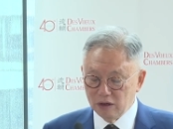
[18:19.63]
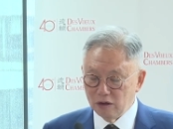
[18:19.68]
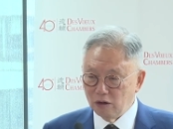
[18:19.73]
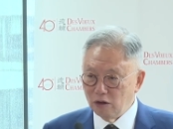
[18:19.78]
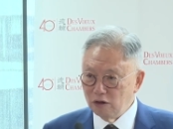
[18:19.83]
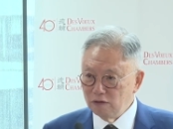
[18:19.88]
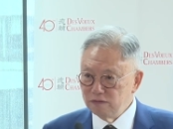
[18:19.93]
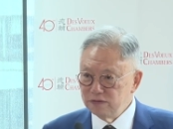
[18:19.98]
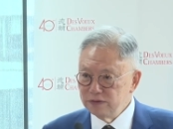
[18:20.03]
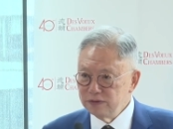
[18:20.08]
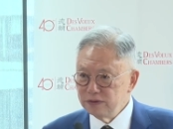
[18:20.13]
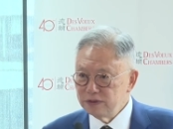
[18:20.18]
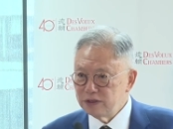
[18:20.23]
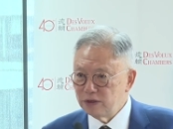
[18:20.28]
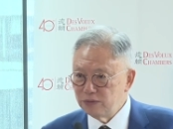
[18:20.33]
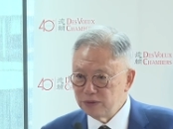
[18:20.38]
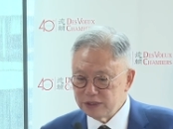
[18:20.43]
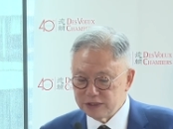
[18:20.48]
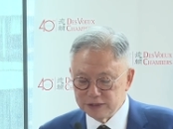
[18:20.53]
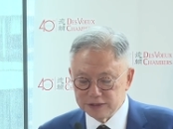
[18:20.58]
Often
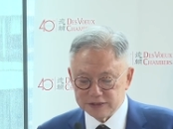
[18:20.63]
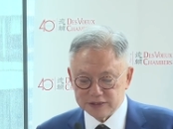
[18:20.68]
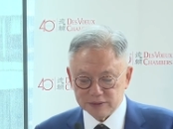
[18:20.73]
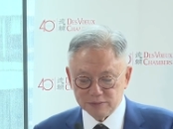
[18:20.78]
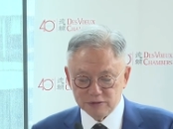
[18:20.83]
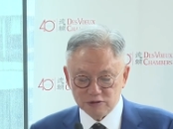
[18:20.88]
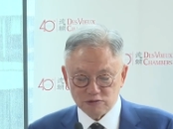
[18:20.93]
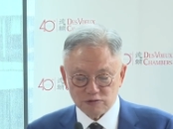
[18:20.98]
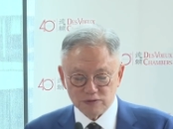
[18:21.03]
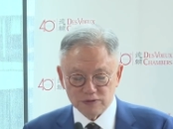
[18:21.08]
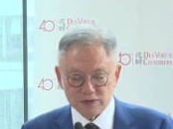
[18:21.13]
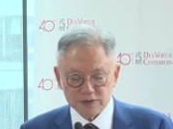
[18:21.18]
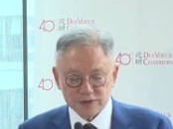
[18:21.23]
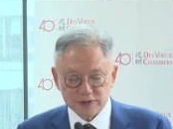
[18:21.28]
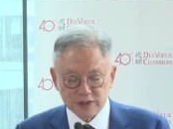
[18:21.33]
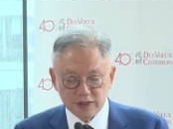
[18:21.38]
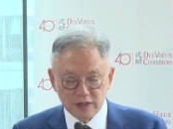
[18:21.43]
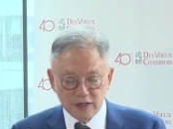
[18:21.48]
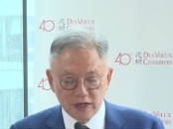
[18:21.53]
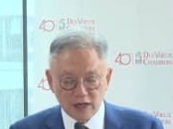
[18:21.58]
the written
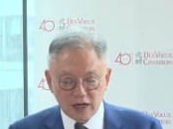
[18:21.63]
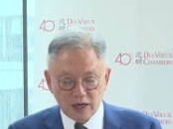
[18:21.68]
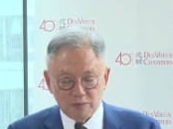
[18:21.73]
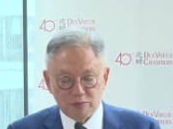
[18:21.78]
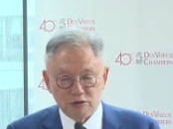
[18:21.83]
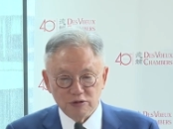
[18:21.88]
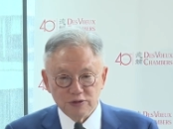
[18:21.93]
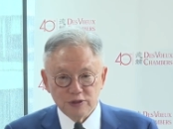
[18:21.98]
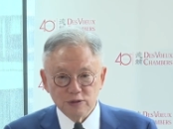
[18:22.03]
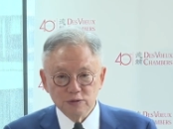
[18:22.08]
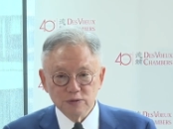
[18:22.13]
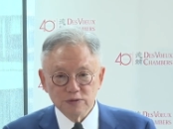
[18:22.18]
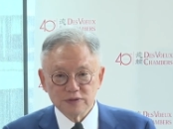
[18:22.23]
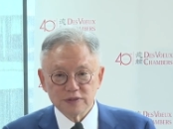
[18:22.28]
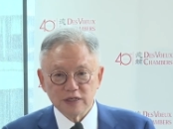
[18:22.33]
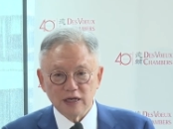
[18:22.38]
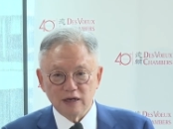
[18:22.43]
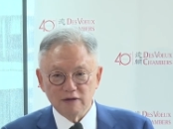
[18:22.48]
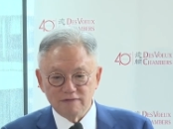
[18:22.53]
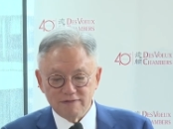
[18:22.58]
submissions are uh,
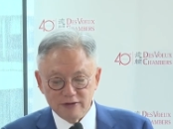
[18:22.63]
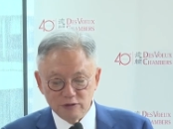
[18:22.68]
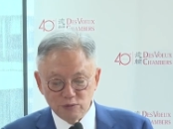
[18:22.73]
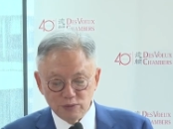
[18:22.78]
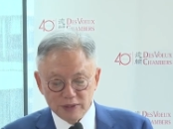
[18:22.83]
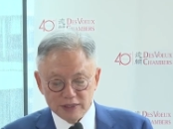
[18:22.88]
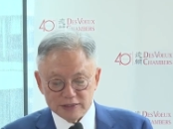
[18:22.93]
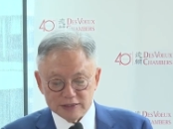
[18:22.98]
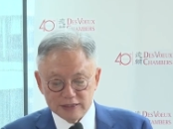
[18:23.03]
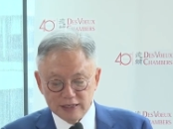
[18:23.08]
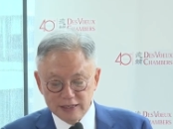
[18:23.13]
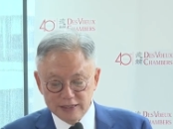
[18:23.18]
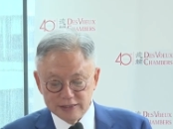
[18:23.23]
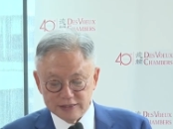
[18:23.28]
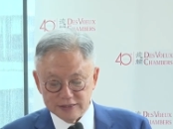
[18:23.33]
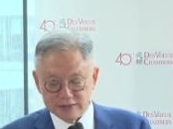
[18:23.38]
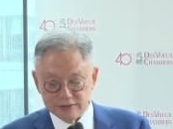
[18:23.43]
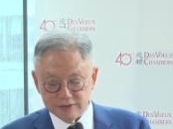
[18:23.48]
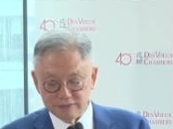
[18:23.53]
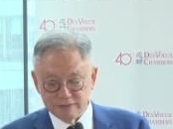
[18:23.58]
produced a few weeks
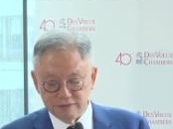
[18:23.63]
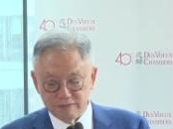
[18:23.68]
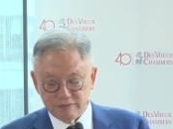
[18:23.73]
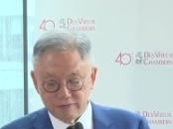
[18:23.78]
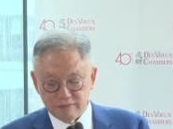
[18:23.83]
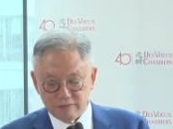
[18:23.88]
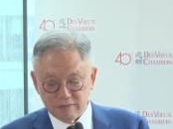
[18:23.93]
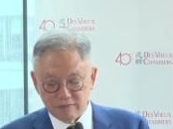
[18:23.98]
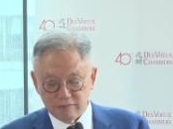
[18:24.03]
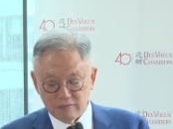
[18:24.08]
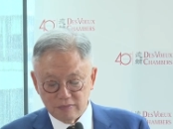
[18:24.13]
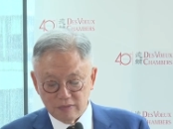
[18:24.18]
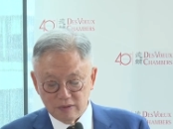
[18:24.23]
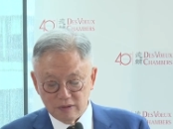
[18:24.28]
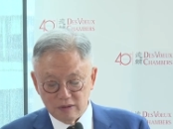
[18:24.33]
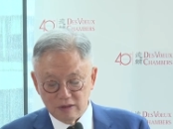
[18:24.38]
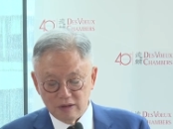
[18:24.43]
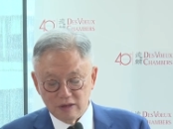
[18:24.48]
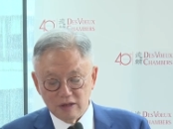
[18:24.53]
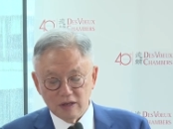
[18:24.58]
later.
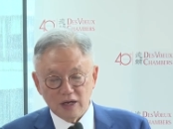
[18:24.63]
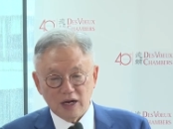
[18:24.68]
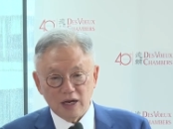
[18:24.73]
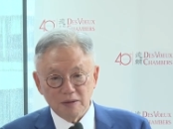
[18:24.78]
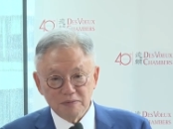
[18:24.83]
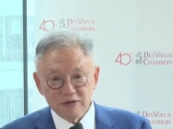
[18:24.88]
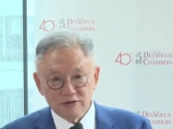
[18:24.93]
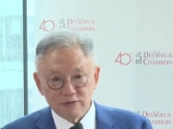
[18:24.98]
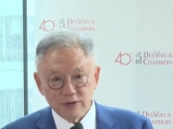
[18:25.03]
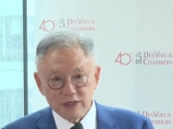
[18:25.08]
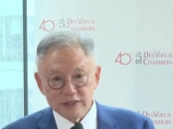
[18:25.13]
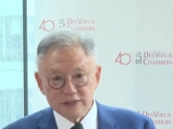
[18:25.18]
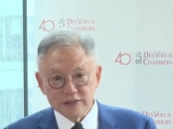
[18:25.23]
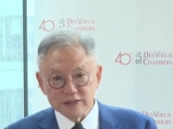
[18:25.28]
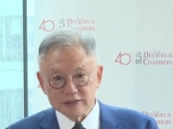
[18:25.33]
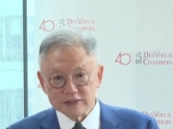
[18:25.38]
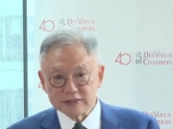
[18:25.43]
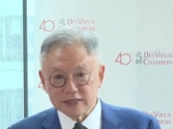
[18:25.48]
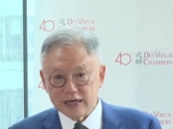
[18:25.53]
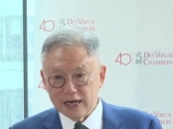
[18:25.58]

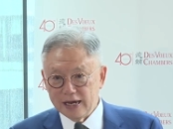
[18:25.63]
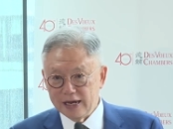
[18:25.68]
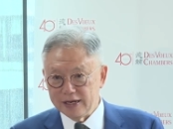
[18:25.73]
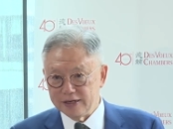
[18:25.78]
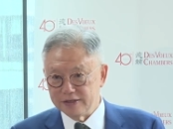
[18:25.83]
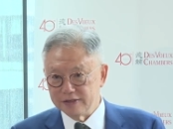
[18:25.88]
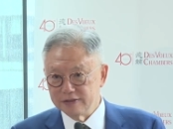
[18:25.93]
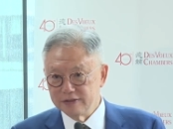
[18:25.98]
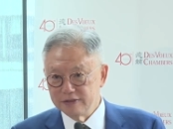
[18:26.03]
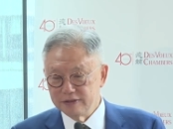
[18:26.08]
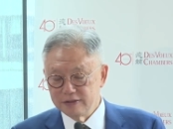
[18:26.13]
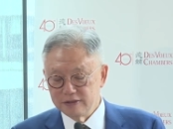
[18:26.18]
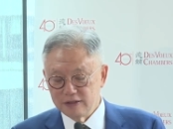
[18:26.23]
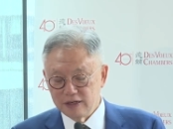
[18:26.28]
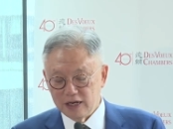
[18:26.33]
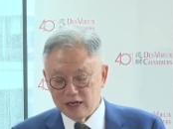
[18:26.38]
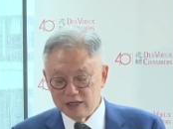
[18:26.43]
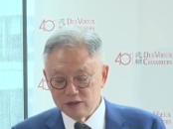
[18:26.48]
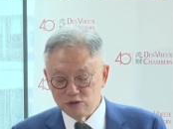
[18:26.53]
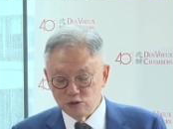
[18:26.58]
Arbitrators can
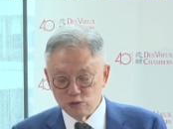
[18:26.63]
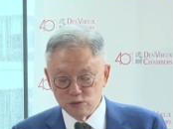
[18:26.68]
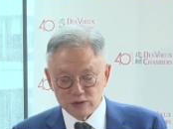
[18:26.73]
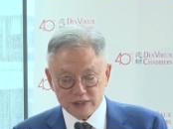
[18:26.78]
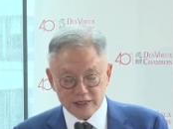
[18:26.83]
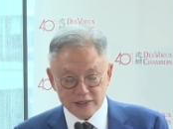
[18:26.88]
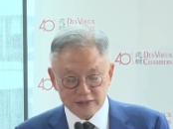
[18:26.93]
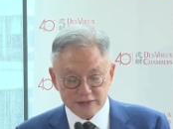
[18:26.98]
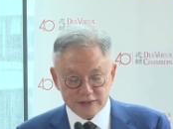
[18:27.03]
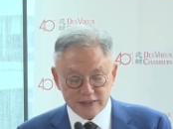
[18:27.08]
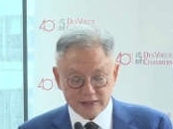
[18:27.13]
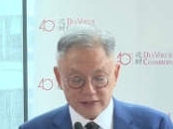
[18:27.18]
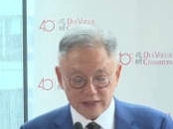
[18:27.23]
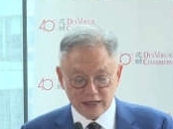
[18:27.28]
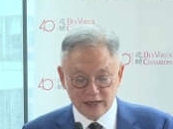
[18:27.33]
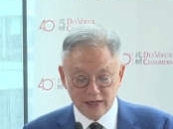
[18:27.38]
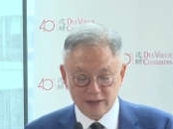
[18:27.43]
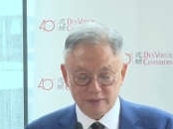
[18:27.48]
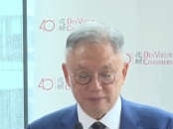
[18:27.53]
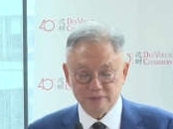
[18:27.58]
and do take their
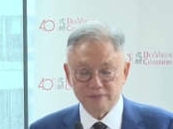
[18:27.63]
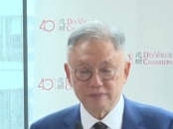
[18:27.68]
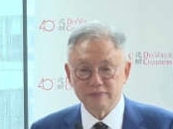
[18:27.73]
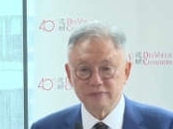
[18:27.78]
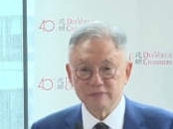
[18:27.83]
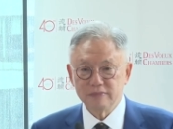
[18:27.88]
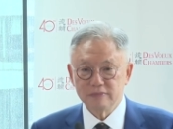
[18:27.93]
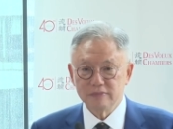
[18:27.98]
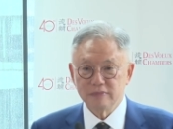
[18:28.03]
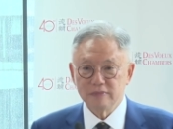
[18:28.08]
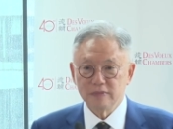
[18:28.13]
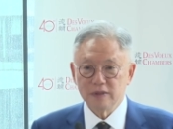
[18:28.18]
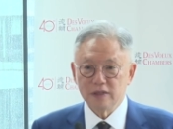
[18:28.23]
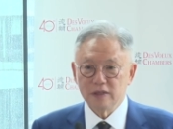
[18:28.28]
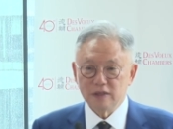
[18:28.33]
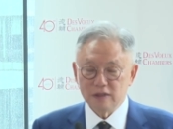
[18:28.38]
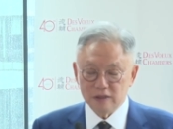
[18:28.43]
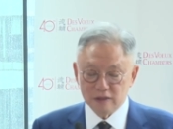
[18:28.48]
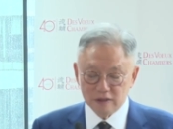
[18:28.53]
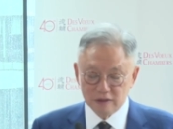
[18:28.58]
time.
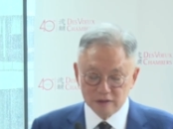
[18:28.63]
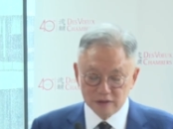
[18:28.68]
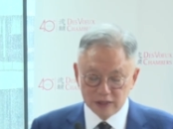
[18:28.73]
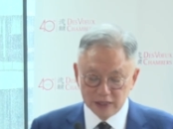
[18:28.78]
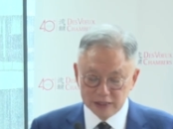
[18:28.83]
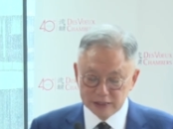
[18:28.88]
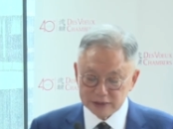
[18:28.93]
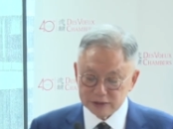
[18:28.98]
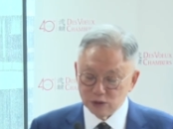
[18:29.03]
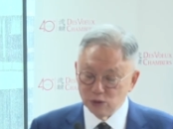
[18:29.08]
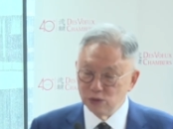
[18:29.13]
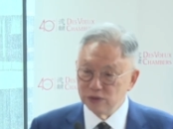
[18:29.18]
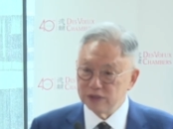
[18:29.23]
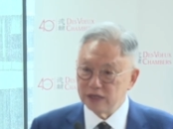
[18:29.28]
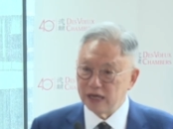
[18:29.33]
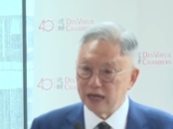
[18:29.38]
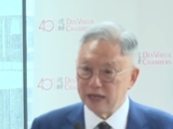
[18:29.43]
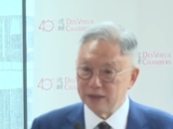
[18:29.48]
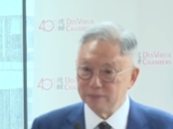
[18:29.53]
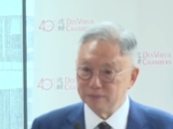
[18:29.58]
That is good
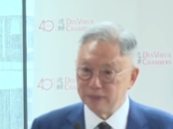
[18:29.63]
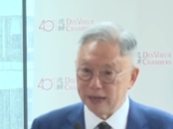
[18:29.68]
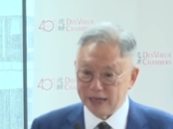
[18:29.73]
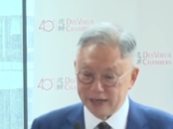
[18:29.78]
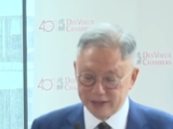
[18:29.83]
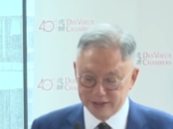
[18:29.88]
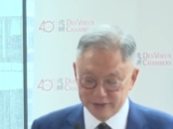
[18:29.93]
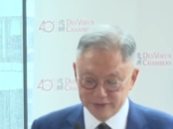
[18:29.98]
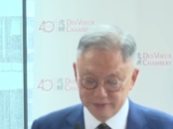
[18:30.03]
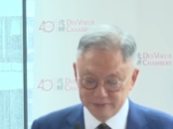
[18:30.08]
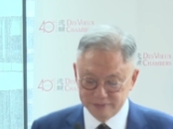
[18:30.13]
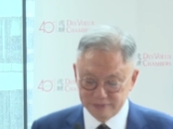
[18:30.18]
and bad.